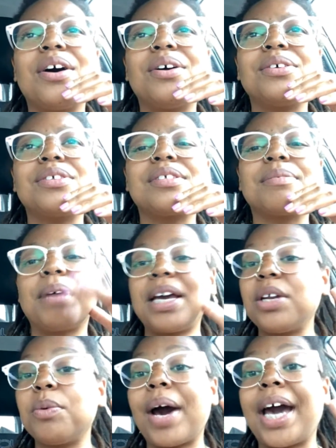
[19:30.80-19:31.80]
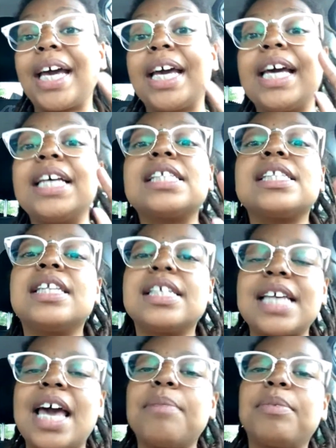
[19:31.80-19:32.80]
how it goes? Anyway, it's
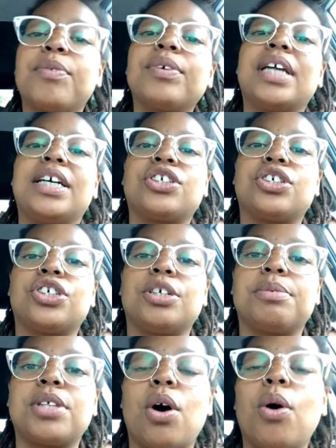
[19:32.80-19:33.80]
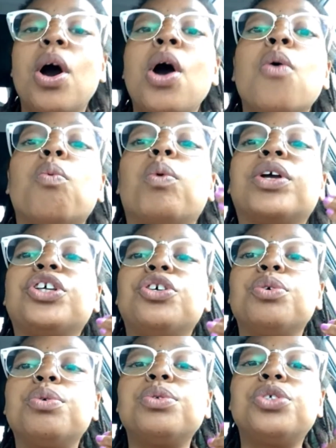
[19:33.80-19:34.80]
the same in relationships, though.
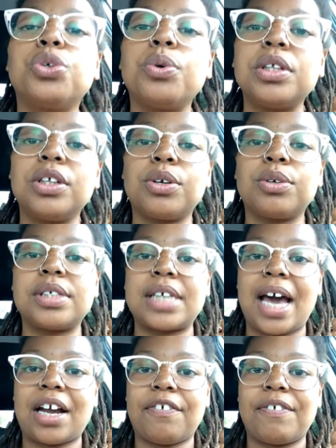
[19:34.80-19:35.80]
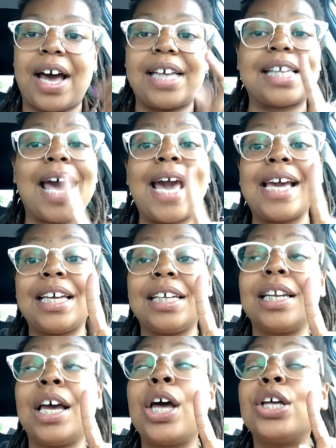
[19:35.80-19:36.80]
When you do a little sacrifice,
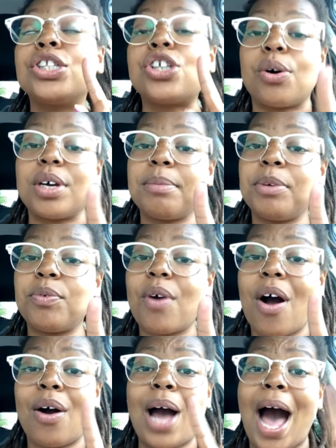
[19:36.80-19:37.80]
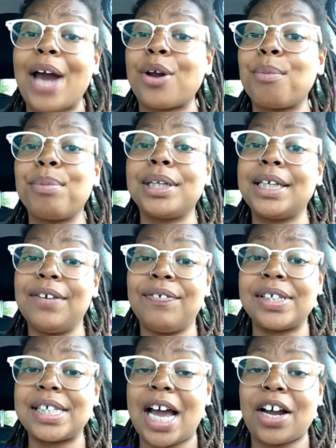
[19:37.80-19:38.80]
and don't get me wrong, I don't
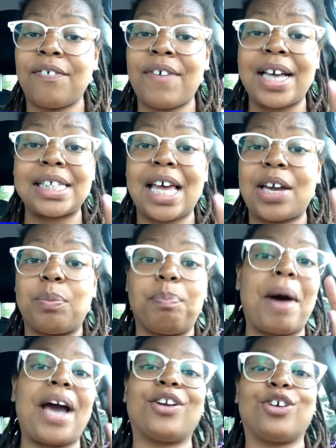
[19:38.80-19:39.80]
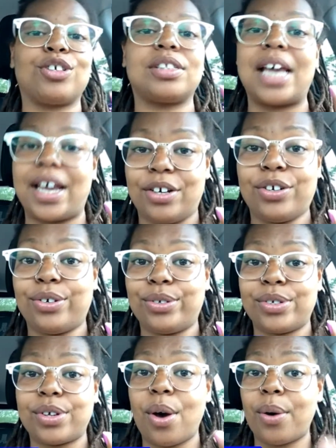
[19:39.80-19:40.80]
believe in sacrifice like by your
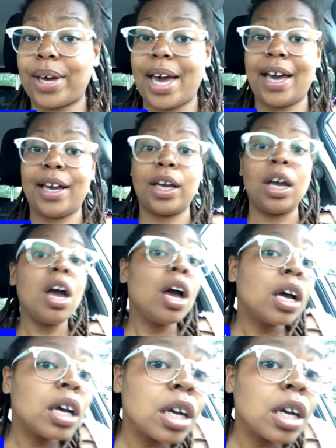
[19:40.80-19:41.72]
standards, okay?